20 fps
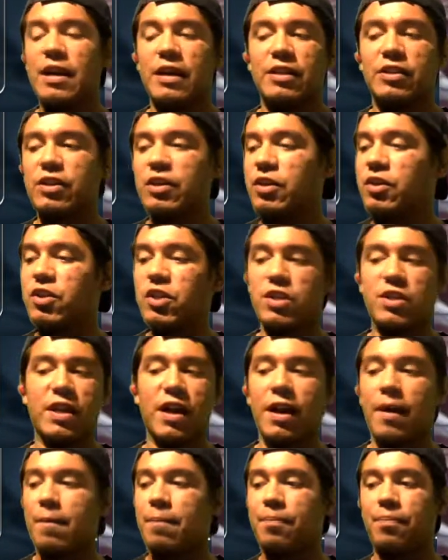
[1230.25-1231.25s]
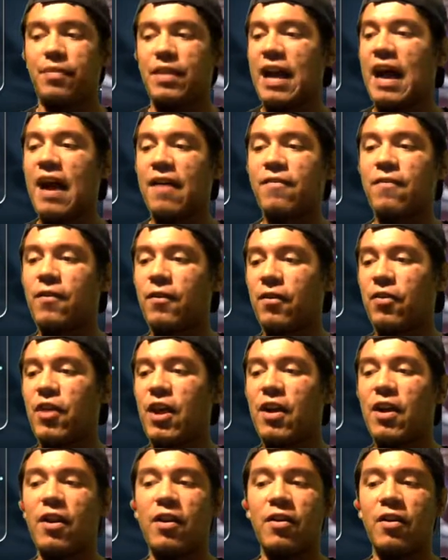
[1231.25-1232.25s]
You just gotta have her
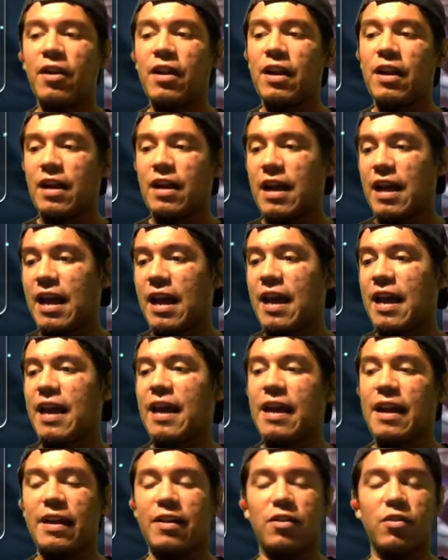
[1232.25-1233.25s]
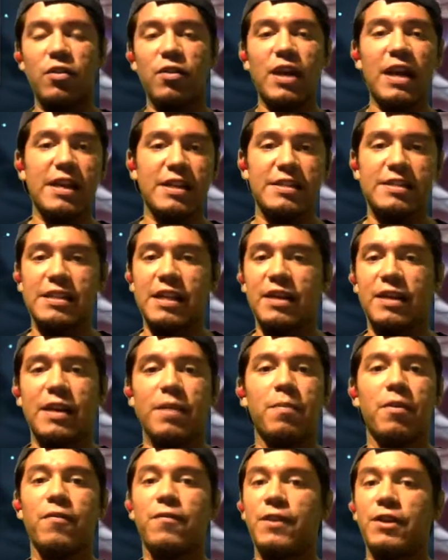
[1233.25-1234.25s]
there and do that extend
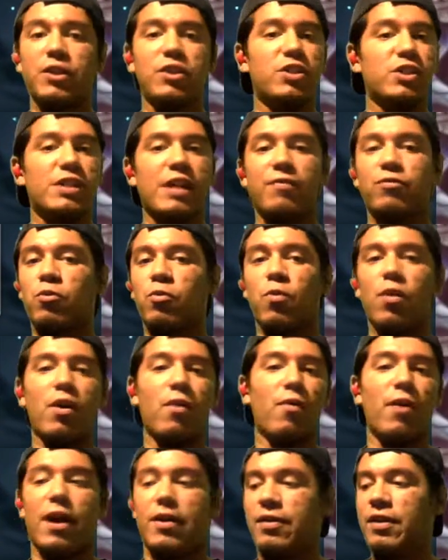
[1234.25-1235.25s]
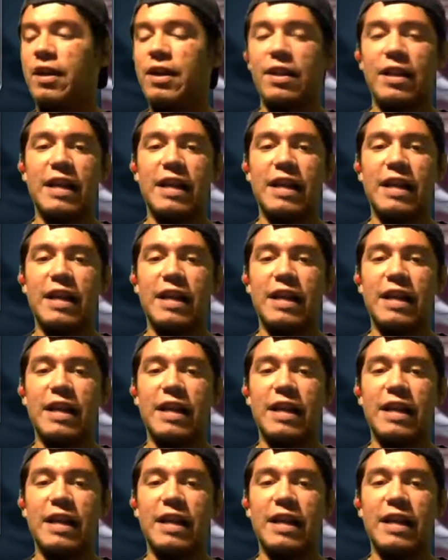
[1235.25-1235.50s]
debuff, and you just have to run around.